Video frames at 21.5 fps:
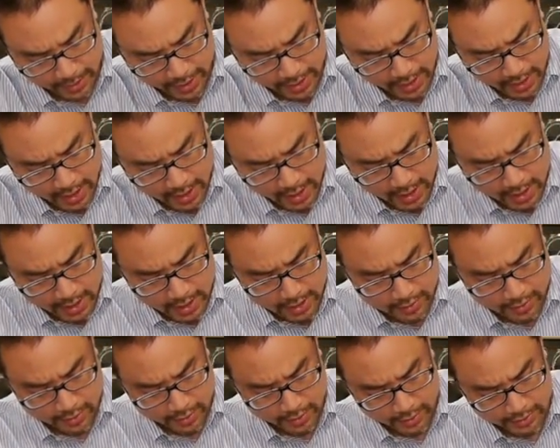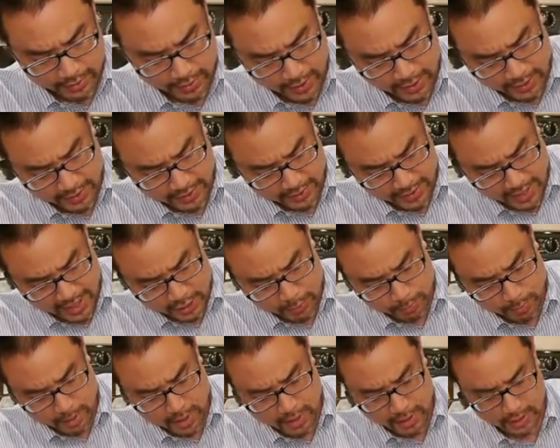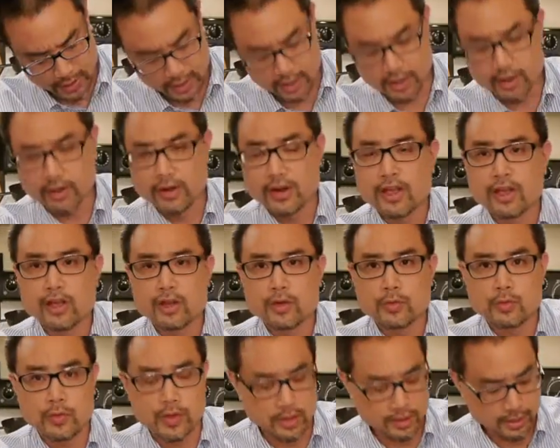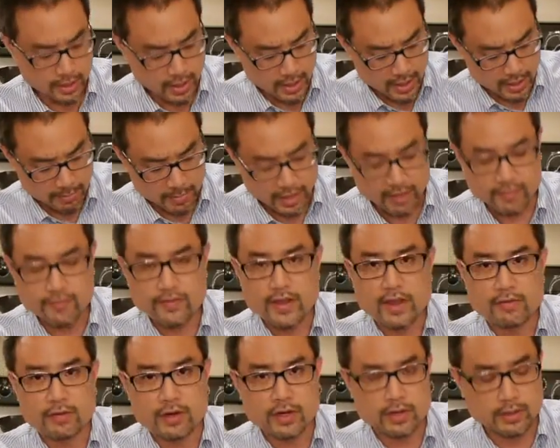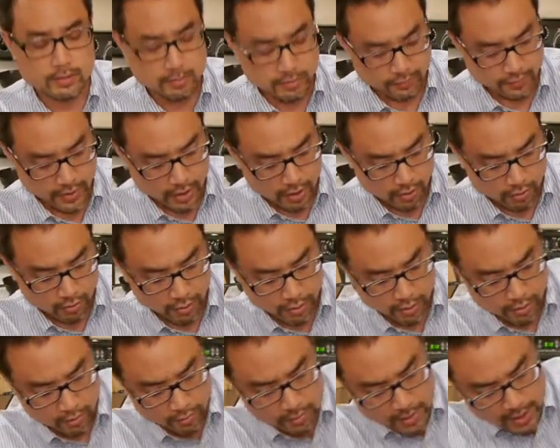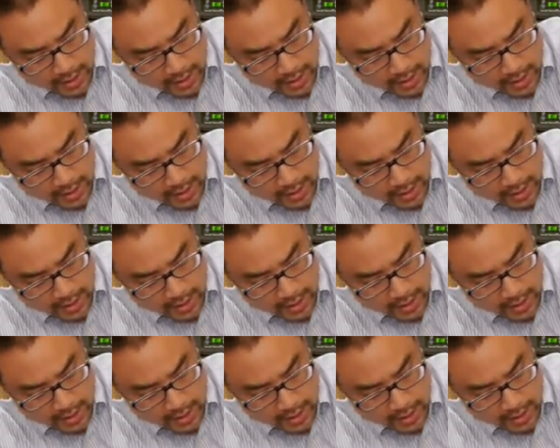but there is a slash pocket here held with my favorite, Velcro,